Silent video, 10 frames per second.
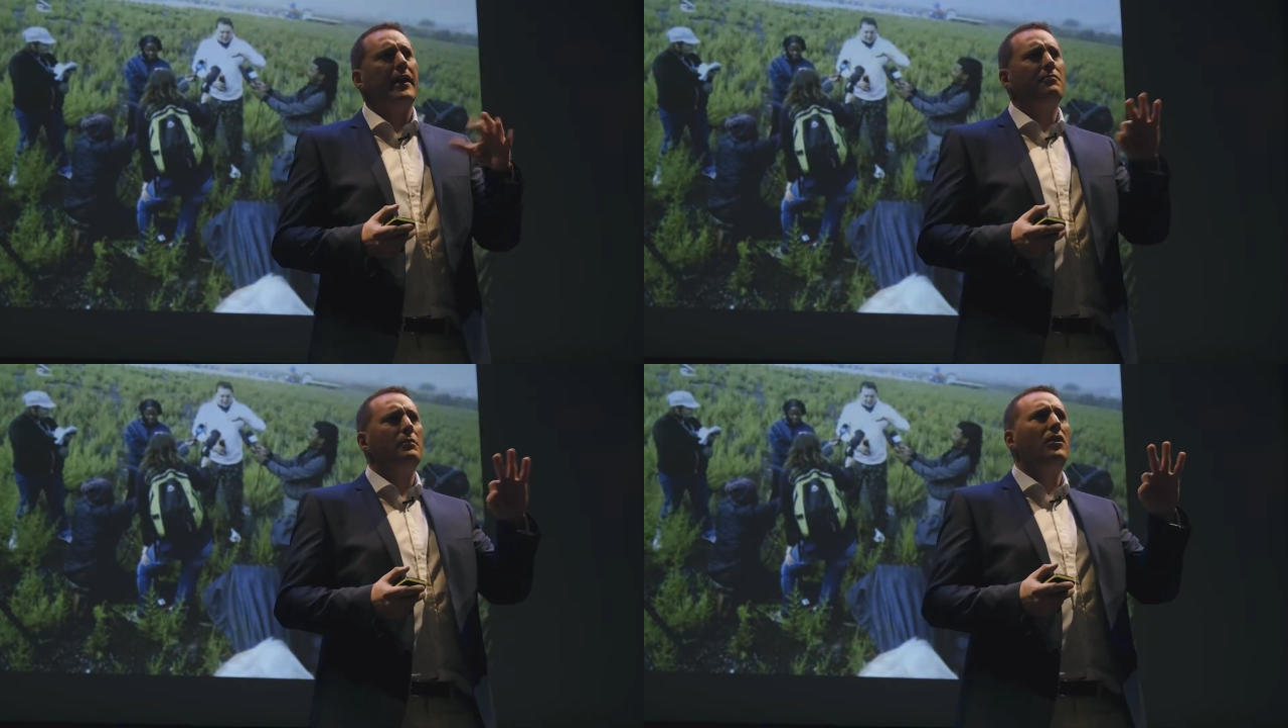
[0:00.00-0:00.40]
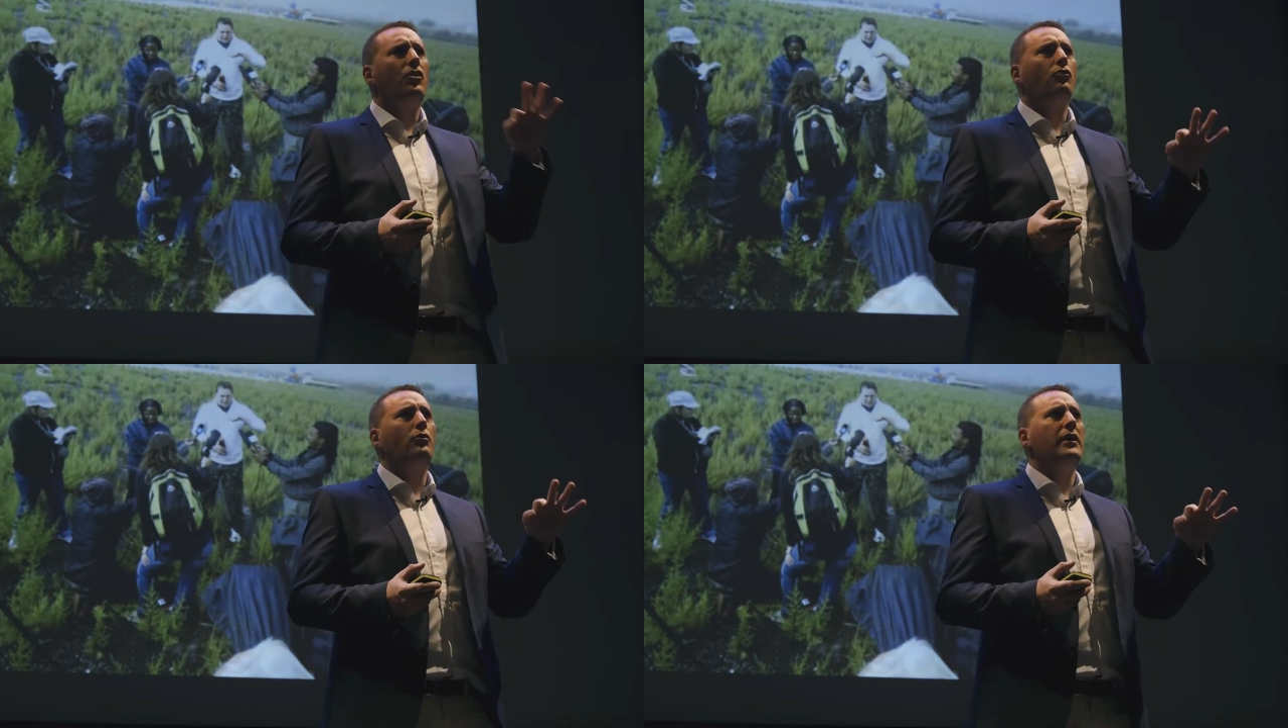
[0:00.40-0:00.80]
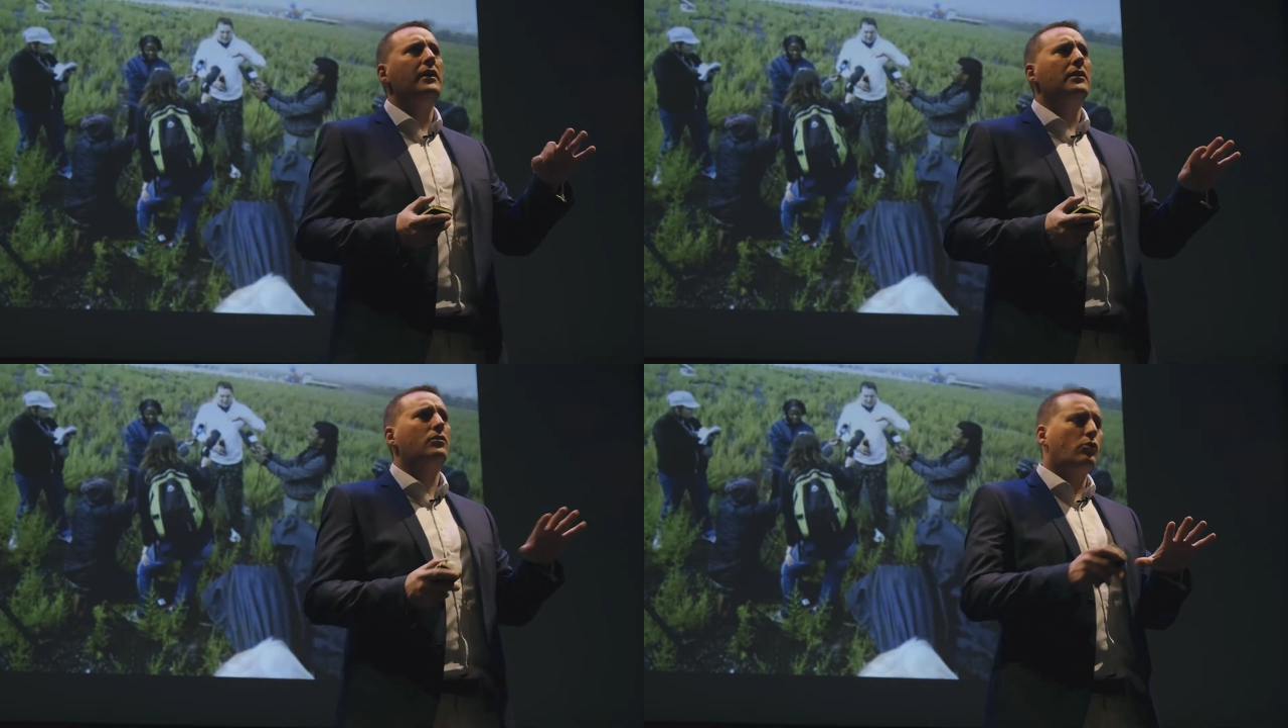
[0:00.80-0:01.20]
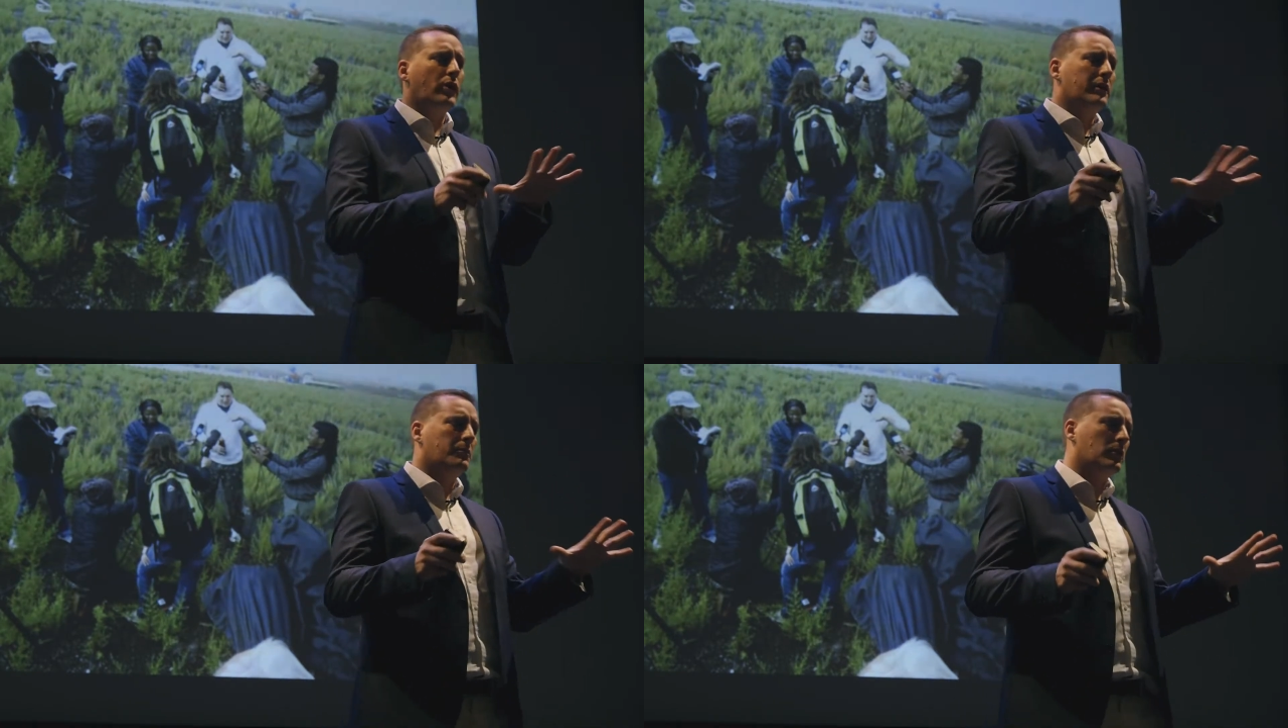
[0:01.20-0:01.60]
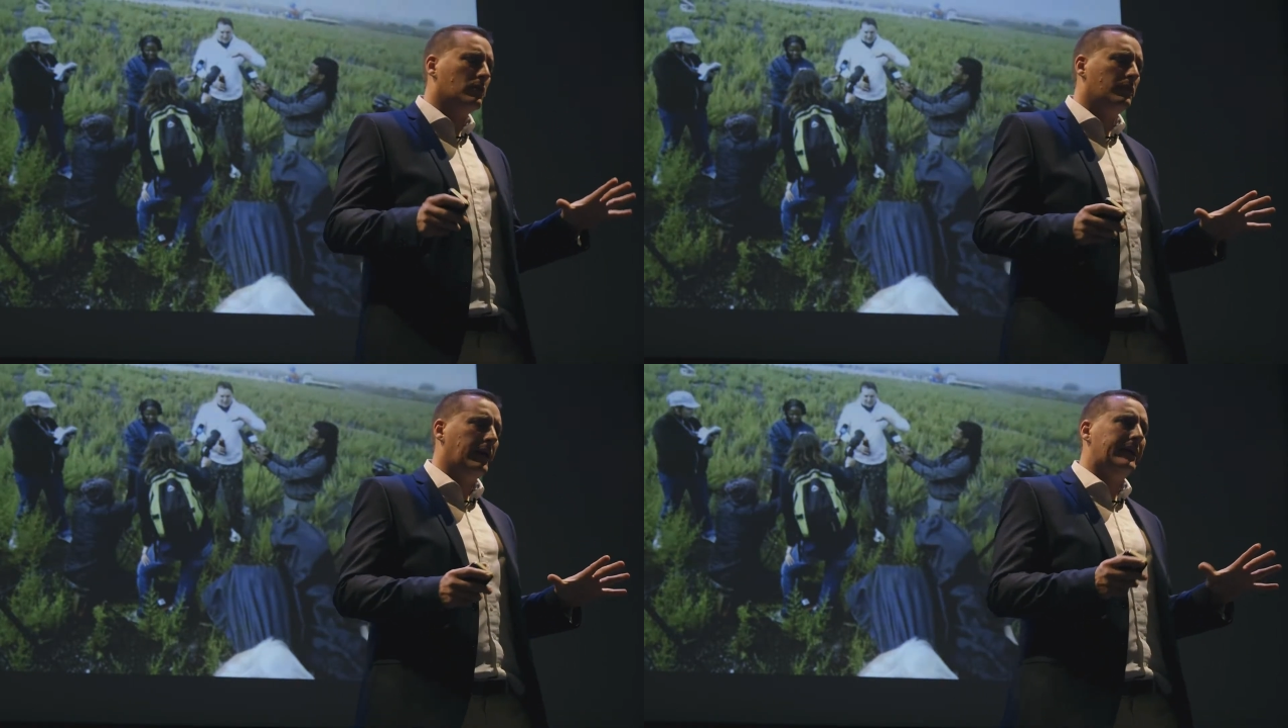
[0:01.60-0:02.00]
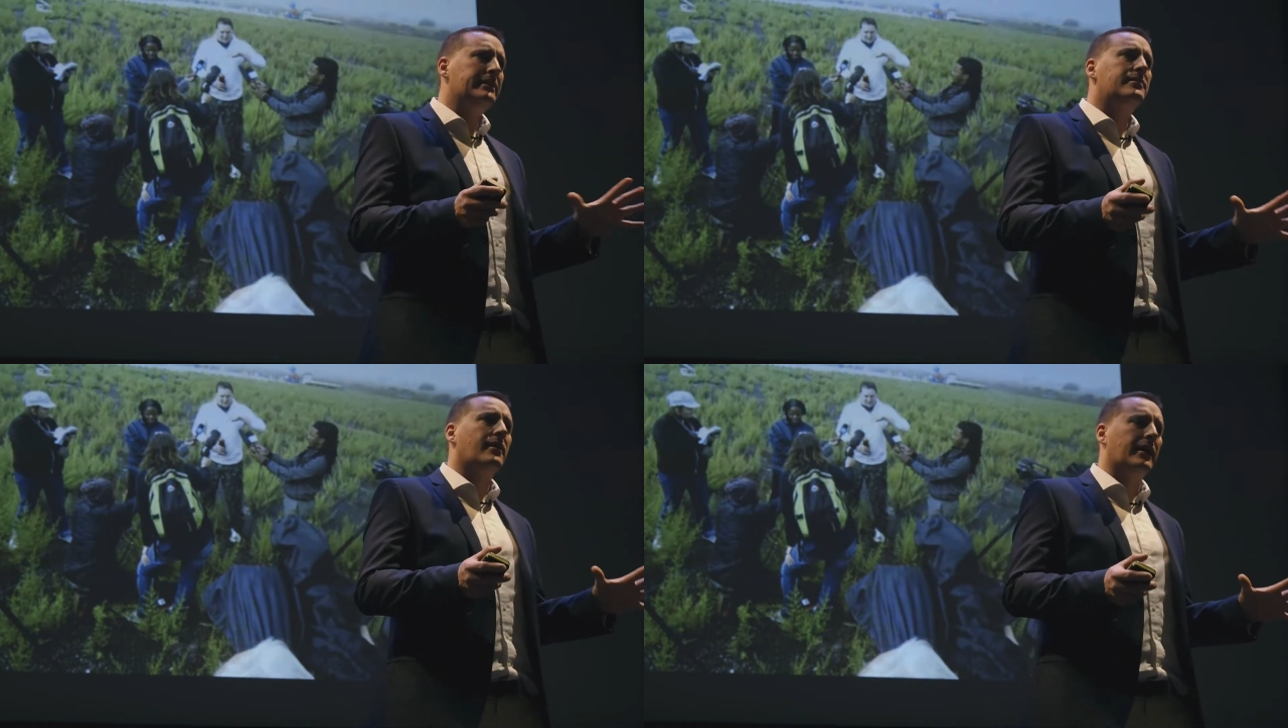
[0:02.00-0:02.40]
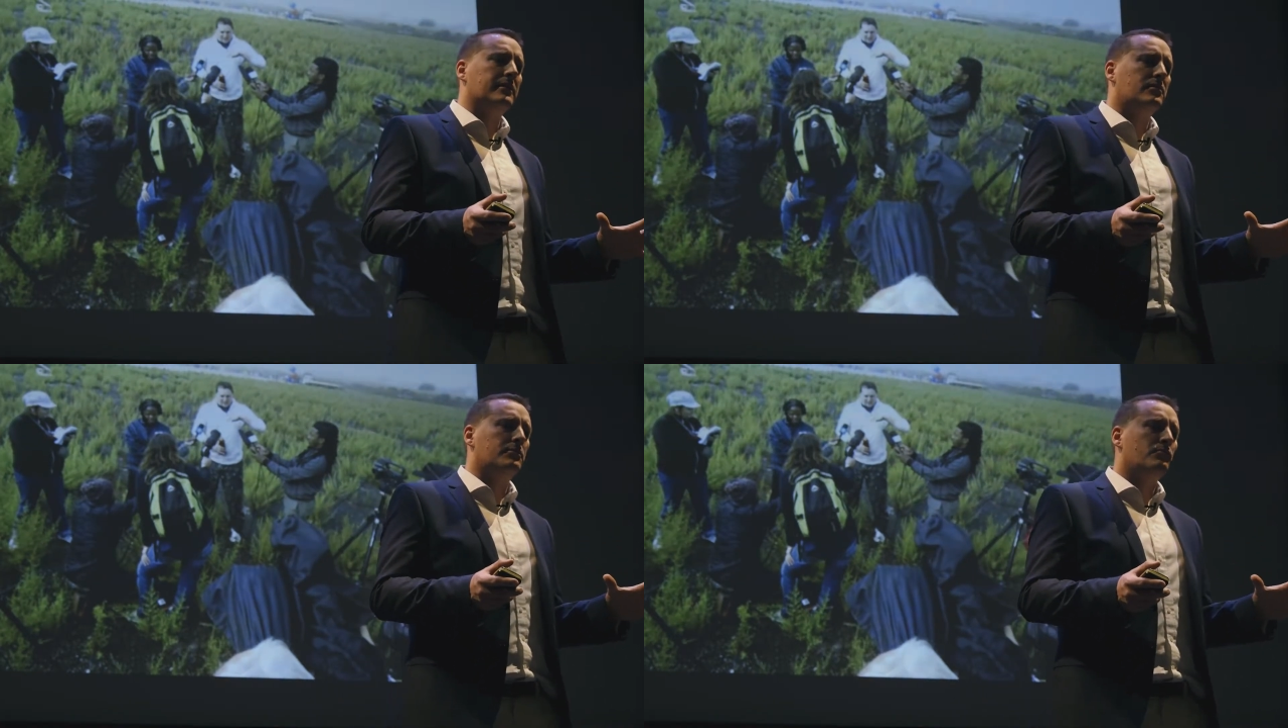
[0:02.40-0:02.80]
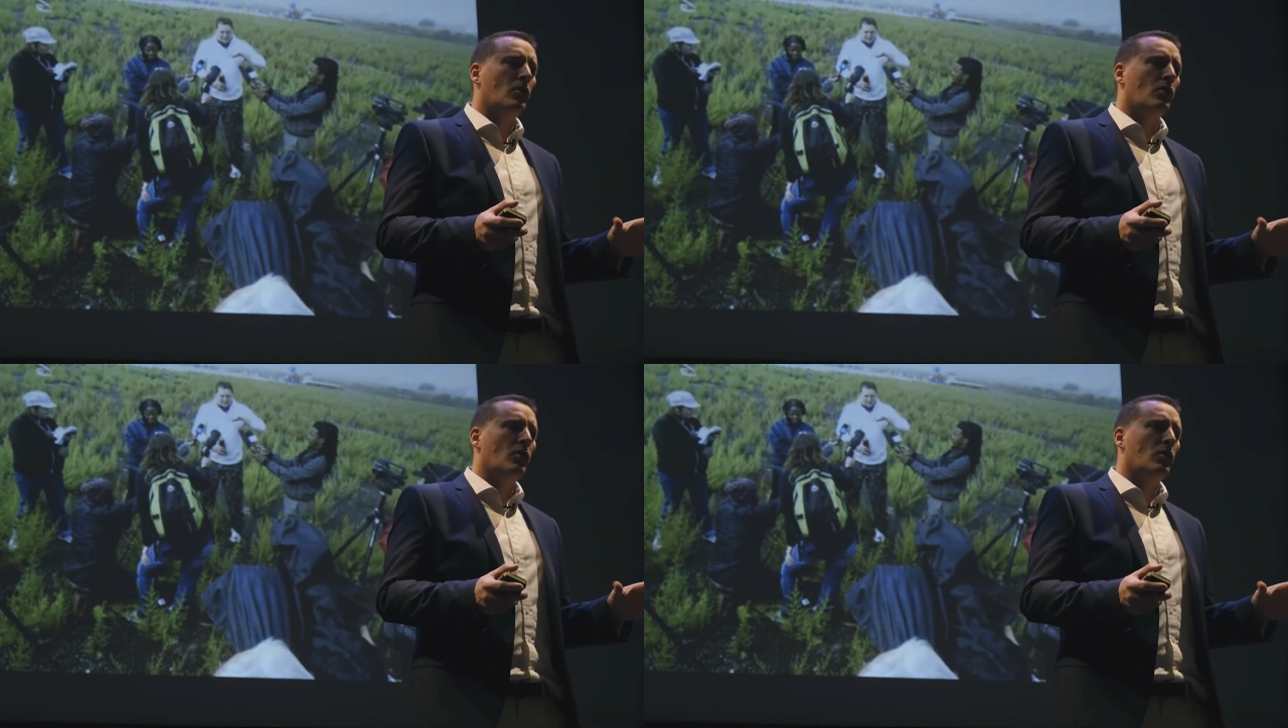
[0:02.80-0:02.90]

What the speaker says: it gave me three incredible insights.